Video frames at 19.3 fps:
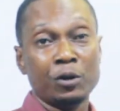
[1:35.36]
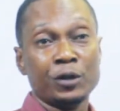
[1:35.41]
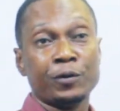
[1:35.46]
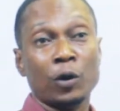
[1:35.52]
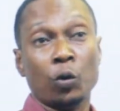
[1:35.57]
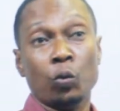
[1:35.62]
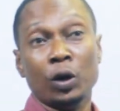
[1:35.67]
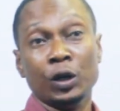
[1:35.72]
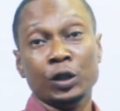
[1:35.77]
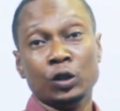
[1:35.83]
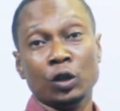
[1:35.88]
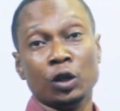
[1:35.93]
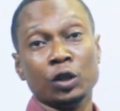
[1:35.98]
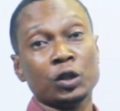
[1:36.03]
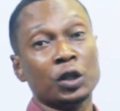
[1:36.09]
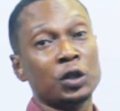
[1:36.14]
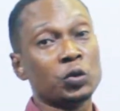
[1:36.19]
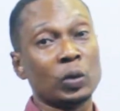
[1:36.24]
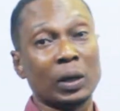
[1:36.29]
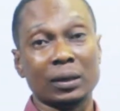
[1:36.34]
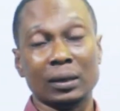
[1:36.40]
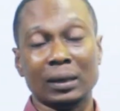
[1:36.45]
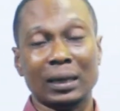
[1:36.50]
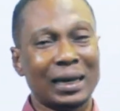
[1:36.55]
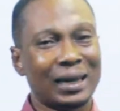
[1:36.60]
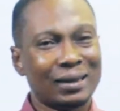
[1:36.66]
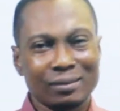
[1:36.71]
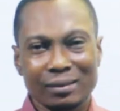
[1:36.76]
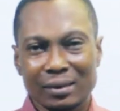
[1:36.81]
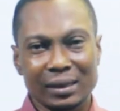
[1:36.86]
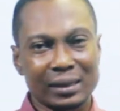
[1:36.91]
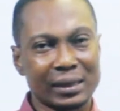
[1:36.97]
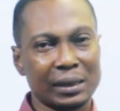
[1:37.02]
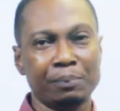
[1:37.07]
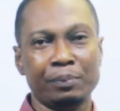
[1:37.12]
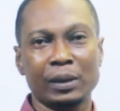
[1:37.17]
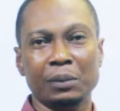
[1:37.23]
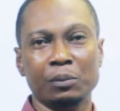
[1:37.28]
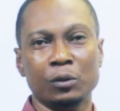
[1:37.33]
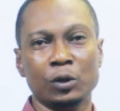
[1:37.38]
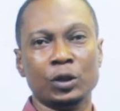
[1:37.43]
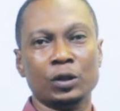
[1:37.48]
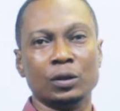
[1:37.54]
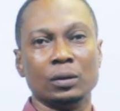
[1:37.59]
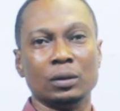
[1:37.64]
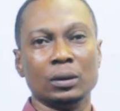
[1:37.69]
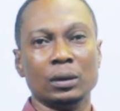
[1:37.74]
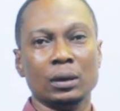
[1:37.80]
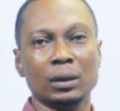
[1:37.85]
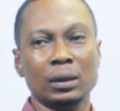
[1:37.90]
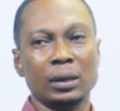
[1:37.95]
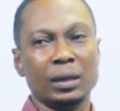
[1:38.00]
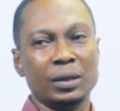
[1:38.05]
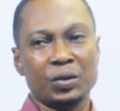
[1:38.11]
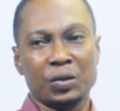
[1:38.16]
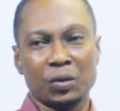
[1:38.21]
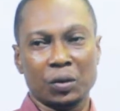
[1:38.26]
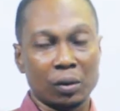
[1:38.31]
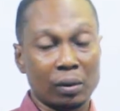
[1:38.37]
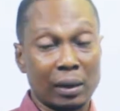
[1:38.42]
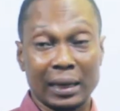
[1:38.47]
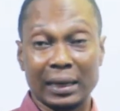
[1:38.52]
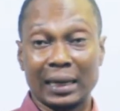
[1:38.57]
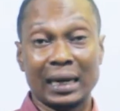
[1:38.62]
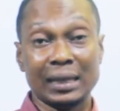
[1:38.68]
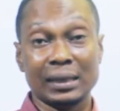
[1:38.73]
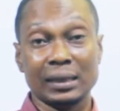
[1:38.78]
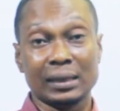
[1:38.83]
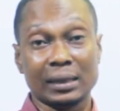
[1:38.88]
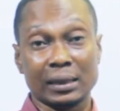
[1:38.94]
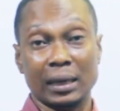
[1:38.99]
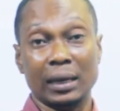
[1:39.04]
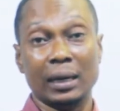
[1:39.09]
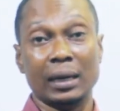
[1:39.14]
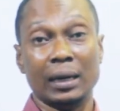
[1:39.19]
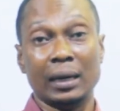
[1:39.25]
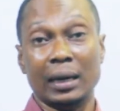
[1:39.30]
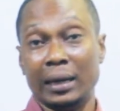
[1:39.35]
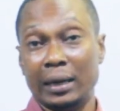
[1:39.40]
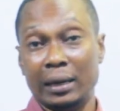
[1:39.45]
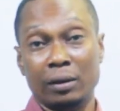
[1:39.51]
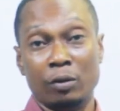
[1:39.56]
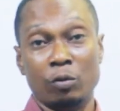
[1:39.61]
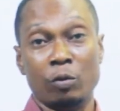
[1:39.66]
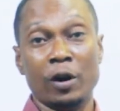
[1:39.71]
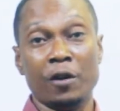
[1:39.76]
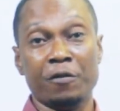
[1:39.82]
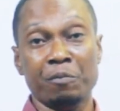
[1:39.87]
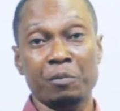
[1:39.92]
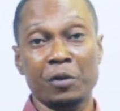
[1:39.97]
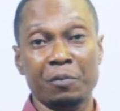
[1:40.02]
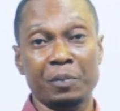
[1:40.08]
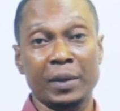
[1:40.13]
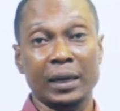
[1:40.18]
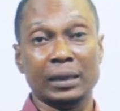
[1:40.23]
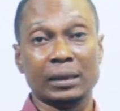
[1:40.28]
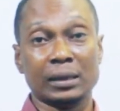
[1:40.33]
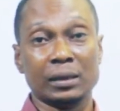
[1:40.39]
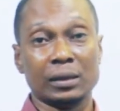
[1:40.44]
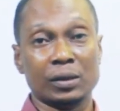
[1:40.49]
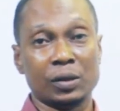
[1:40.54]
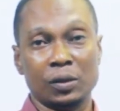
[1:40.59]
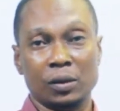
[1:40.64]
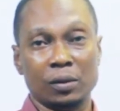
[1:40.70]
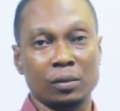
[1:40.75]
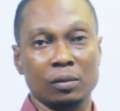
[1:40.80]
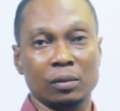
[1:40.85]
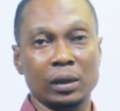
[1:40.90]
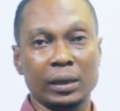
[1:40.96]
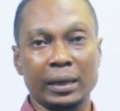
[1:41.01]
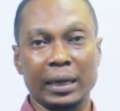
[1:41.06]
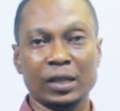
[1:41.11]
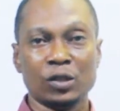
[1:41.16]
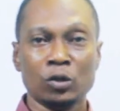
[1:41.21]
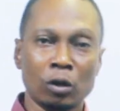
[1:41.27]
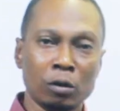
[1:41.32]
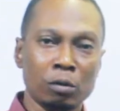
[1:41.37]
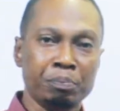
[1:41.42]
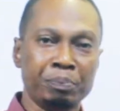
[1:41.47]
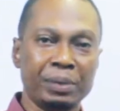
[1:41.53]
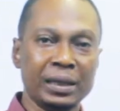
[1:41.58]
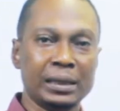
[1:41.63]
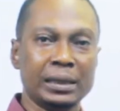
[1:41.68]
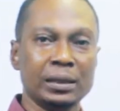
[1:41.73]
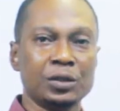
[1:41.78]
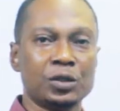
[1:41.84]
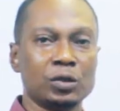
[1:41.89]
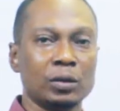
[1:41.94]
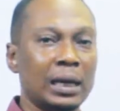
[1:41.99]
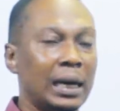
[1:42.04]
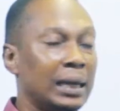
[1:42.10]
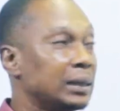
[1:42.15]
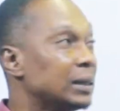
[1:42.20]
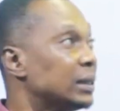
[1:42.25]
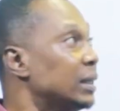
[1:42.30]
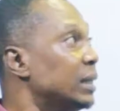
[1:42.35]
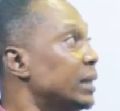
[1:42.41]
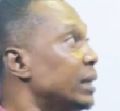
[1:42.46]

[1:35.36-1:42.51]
moves from one junction to another, simply motion. So, and that is a way of movement. So there's no big deal to that.